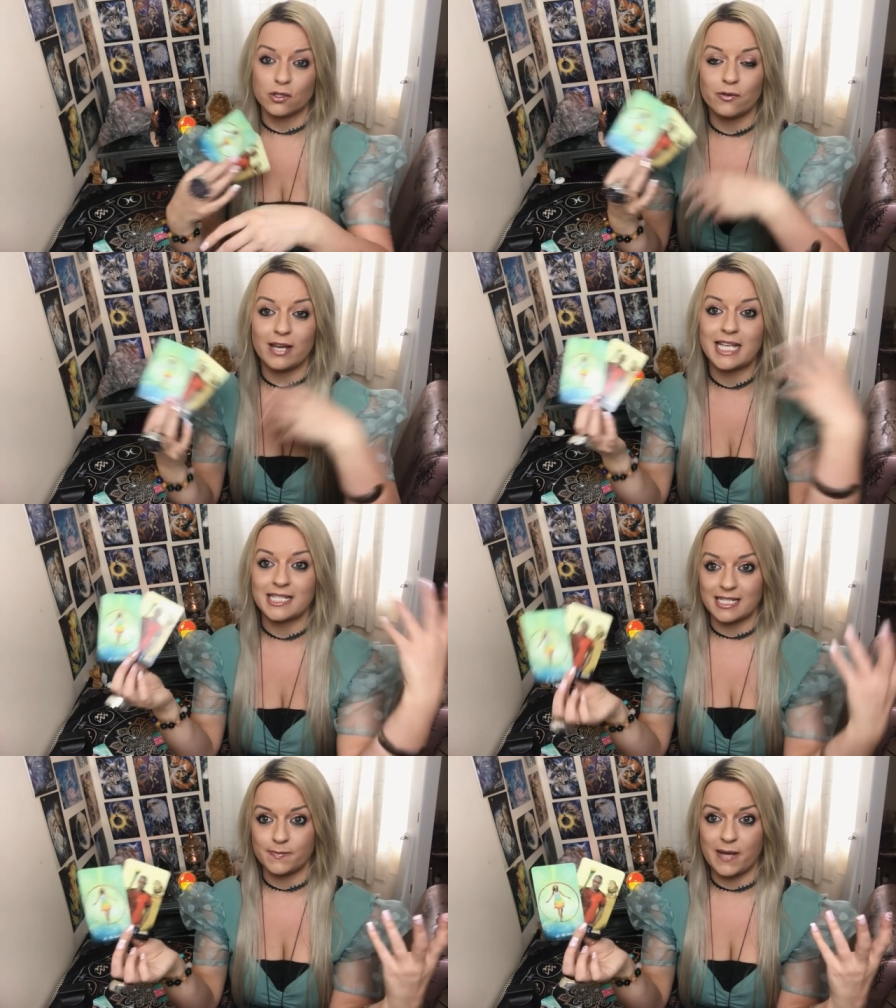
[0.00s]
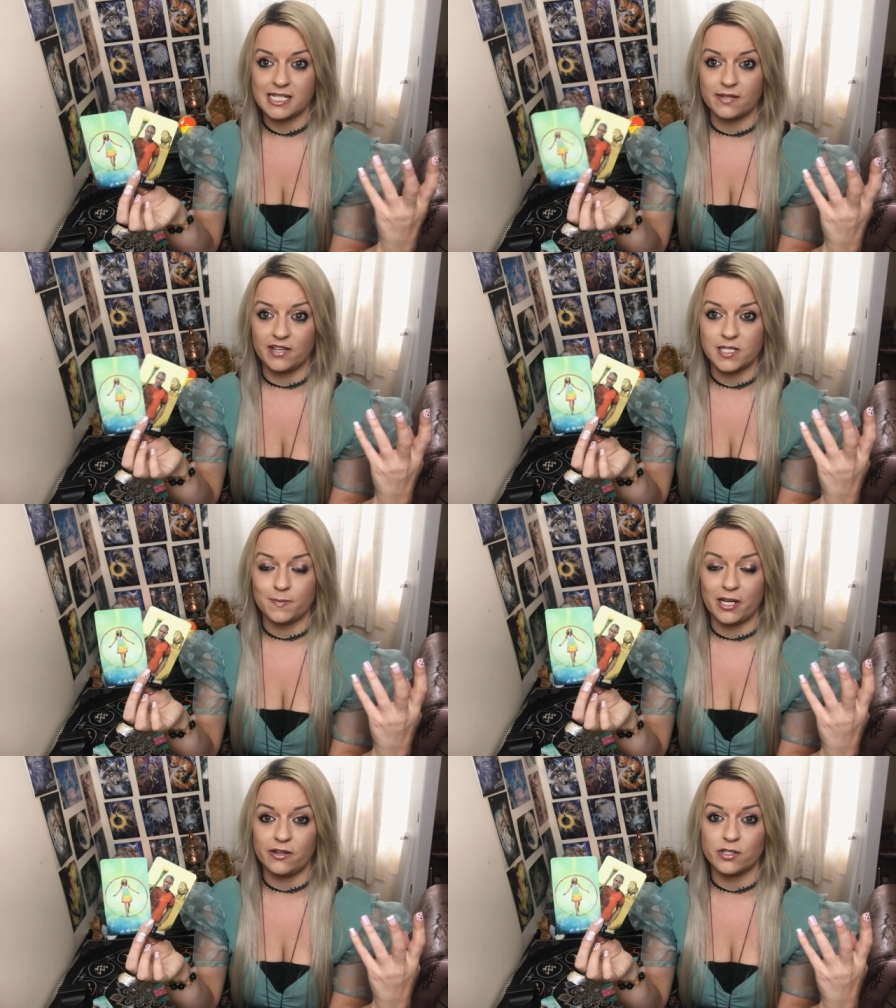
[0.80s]
creating this massive
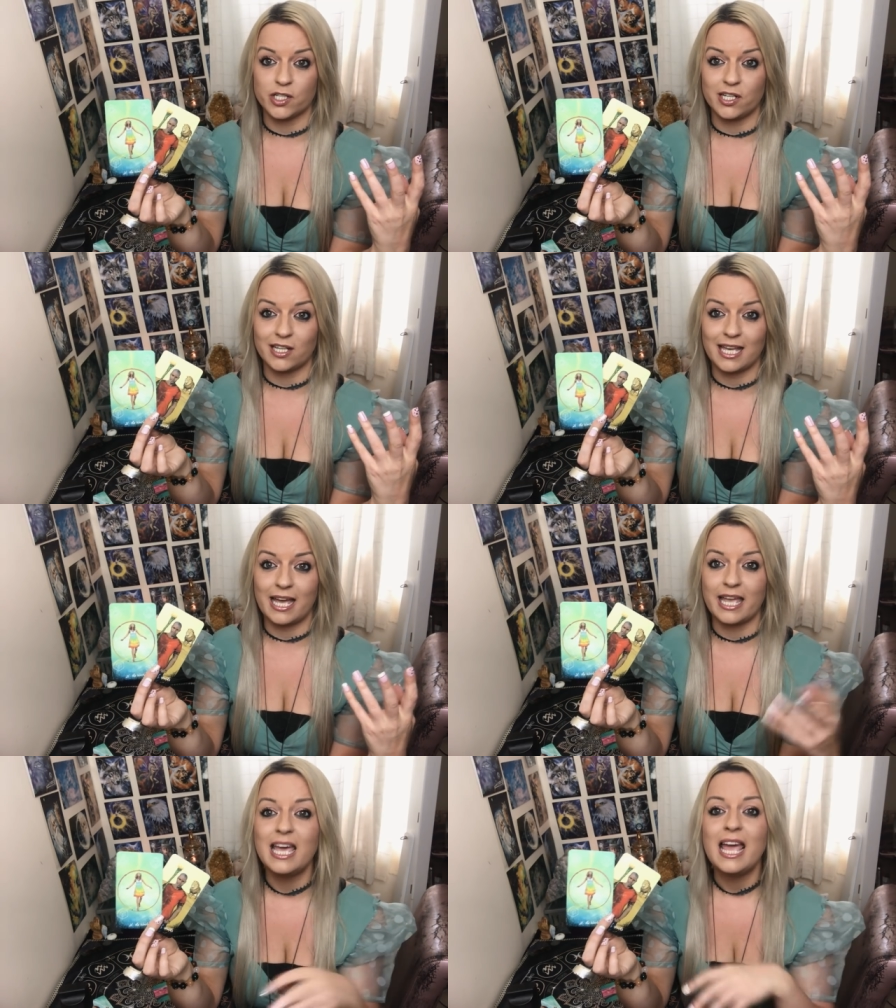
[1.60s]
explosion. Okay,